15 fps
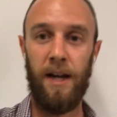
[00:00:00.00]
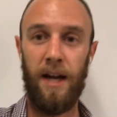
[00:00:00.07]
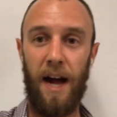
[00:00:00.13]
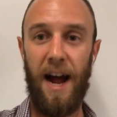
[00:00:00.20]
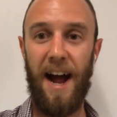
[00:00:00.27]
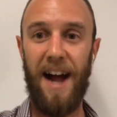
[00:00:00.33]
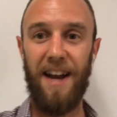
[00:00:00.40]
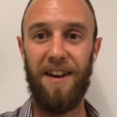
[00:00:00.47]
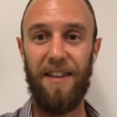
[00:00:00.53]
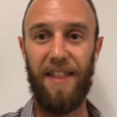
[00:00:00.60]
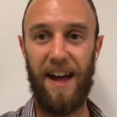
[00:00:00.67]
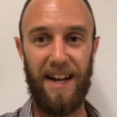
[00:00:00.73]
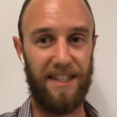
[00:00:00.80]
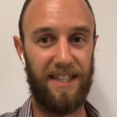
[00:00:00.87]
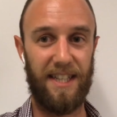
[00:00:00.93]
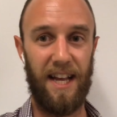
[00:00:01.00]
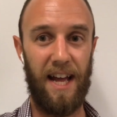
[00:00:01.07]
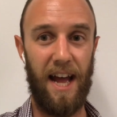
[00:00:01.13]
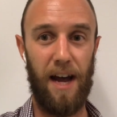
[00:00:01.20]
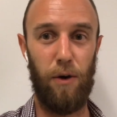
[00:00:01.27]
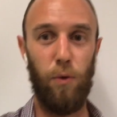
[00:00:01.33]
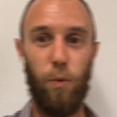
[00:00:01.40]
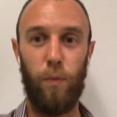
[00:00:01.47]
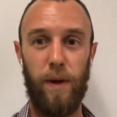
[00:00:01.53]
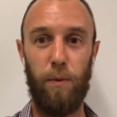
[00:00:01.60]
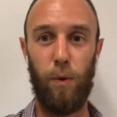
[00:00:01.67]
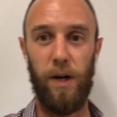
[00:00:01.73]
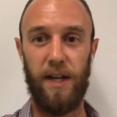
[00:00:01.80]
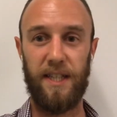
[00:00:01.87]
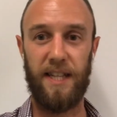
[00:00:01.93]
And that's how we
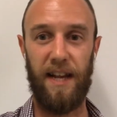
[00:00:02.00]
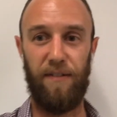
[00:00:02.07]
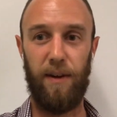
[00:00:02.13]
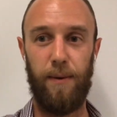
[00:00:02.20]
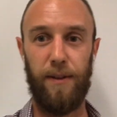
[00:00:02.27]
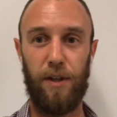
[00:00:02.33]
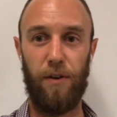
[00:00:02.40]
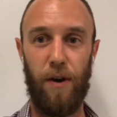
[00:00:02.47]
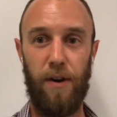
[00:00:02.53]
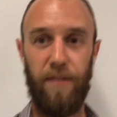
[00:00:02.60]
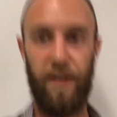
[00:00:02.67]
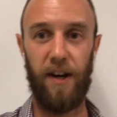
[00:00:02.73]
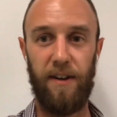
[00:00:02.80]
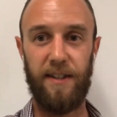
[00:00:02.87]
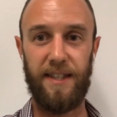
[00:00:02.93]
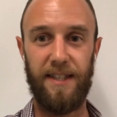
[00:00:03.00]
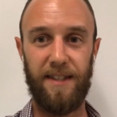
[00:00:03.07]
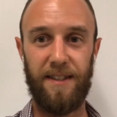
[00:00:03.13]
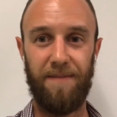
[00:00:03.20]
work safely with coronaviruses.